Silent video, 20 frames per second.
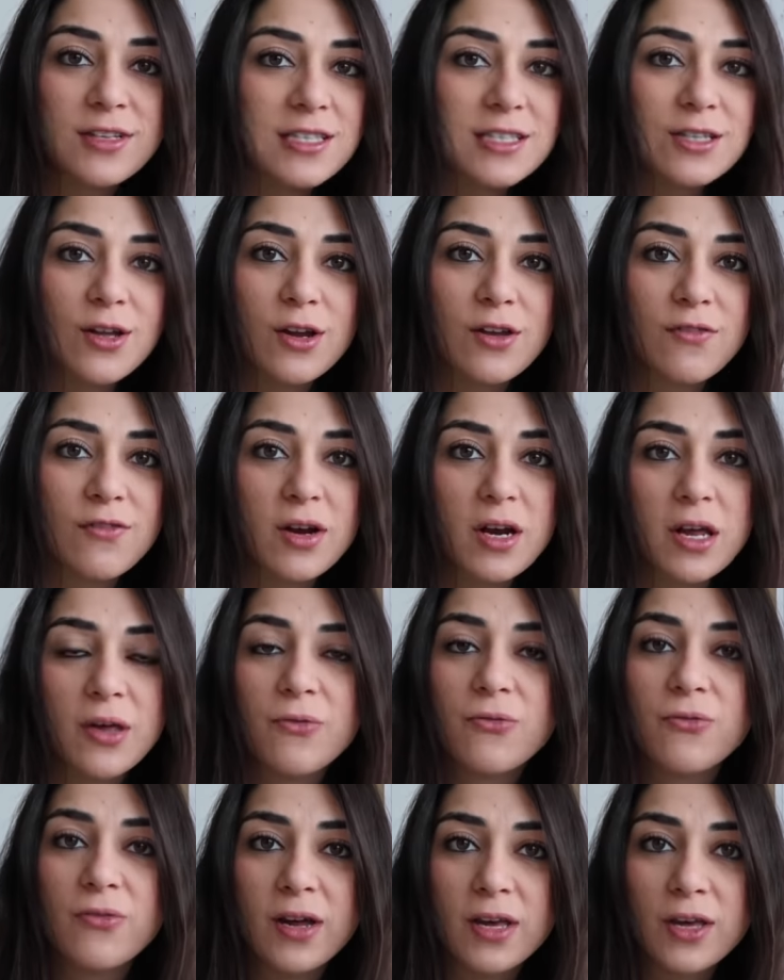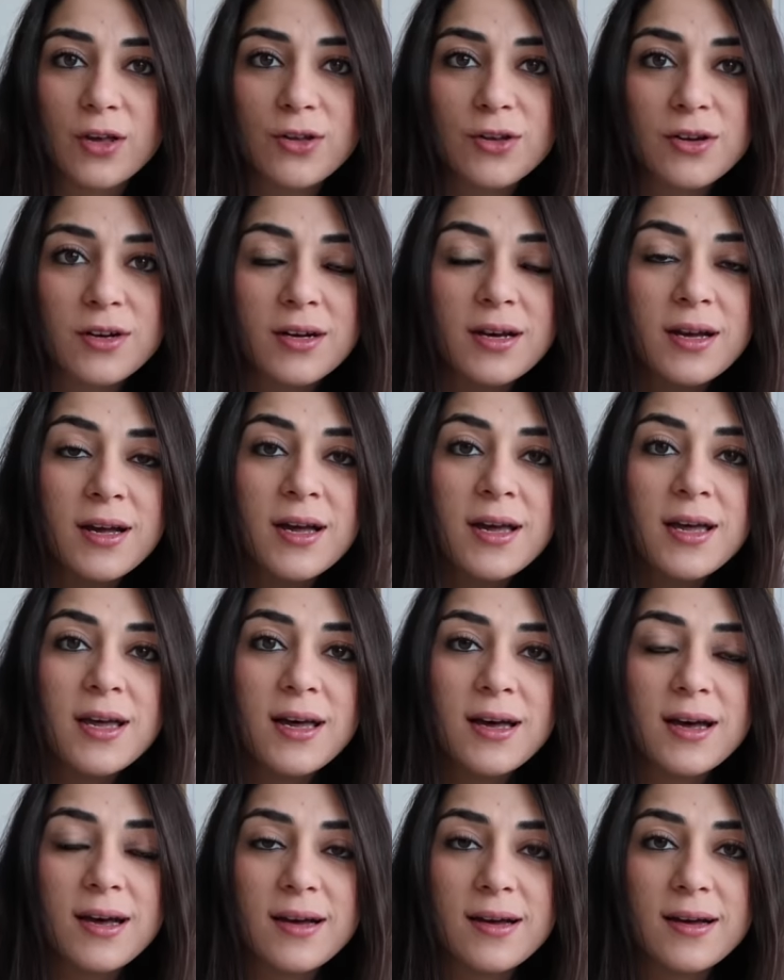It's not a very regular,
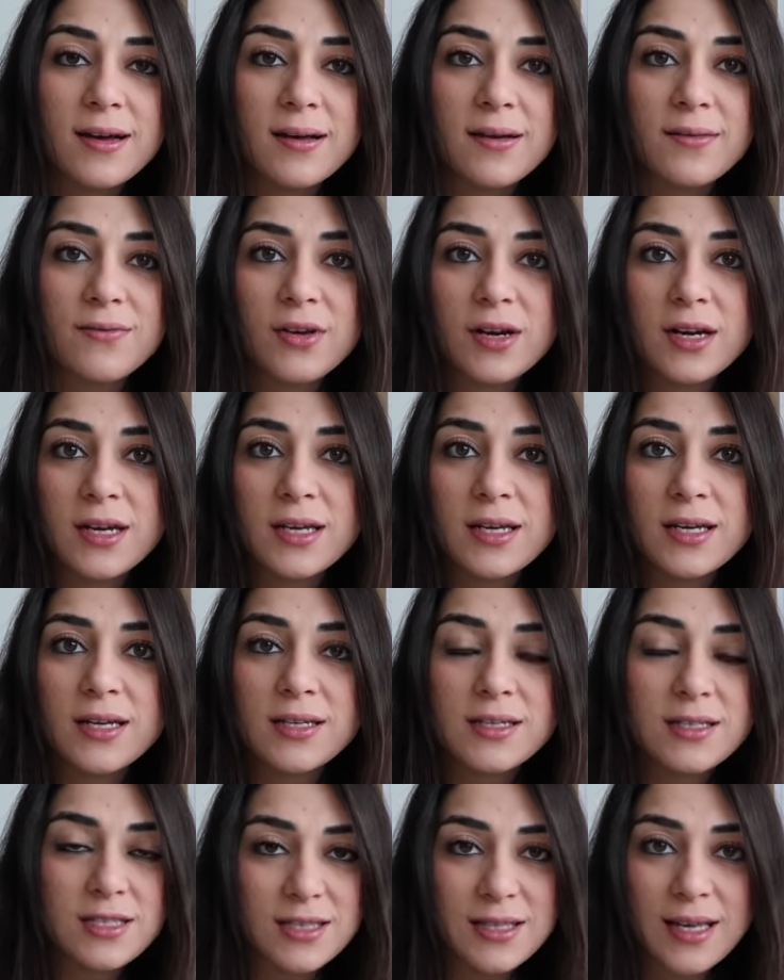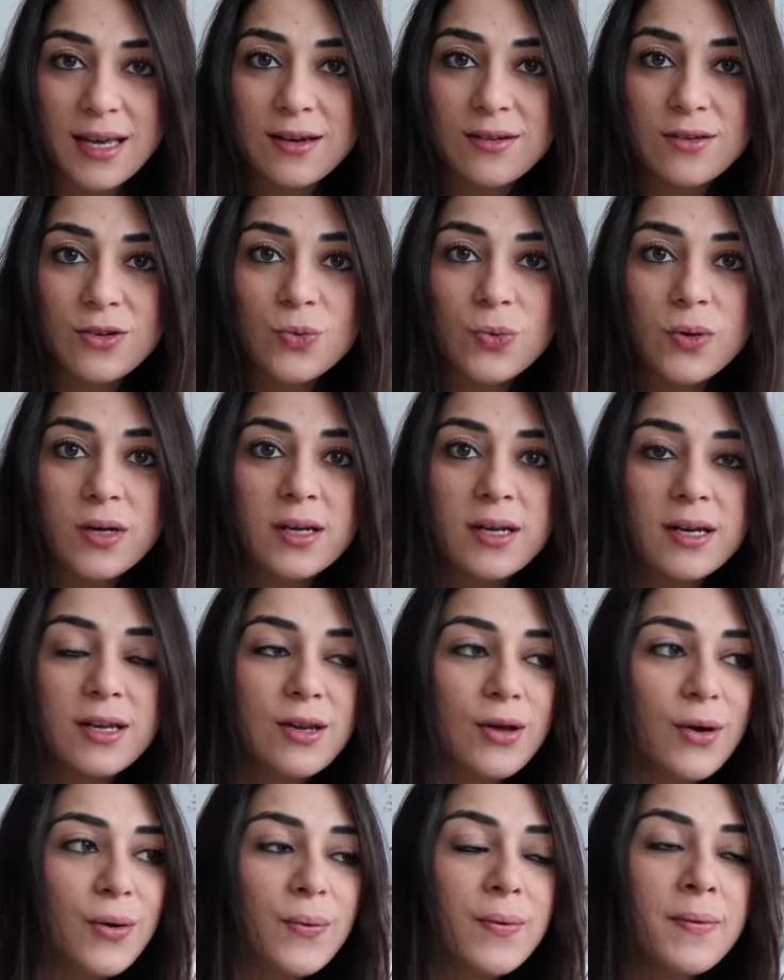uh, very standard one, I
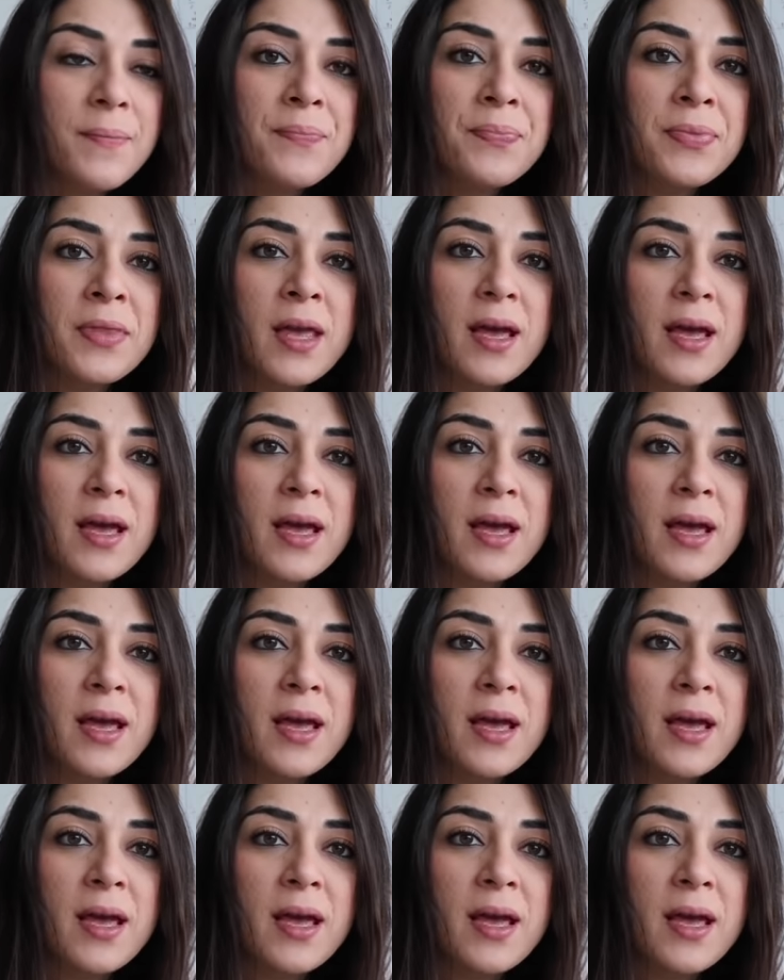know.